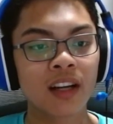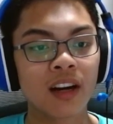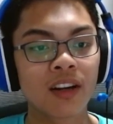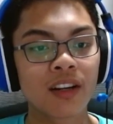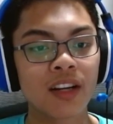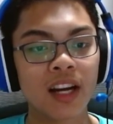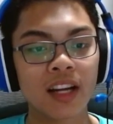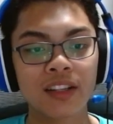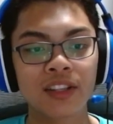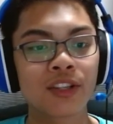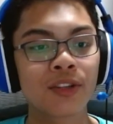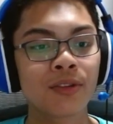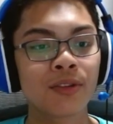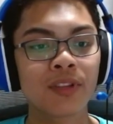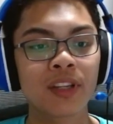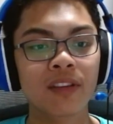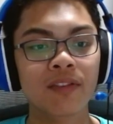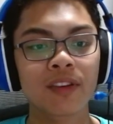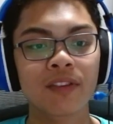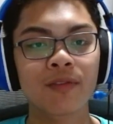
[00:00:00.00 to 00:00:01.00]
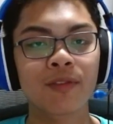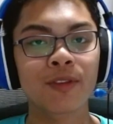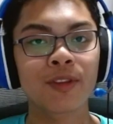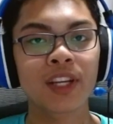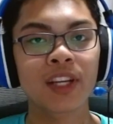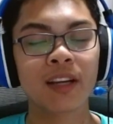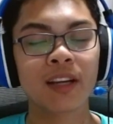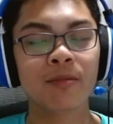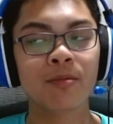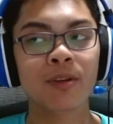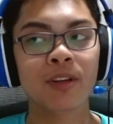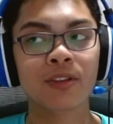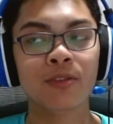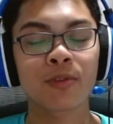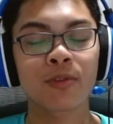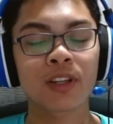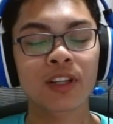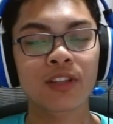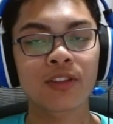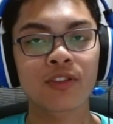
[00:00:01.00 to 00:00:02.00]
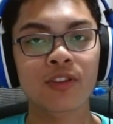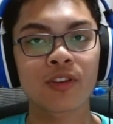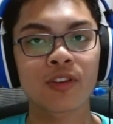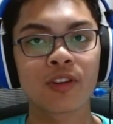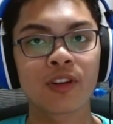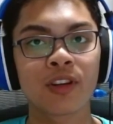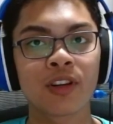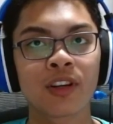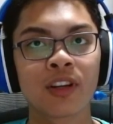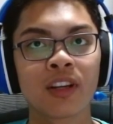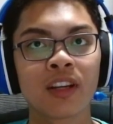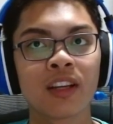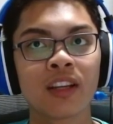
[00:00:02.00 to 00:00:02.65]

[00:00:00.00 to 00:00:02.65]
are not too different from the Xbox One controller.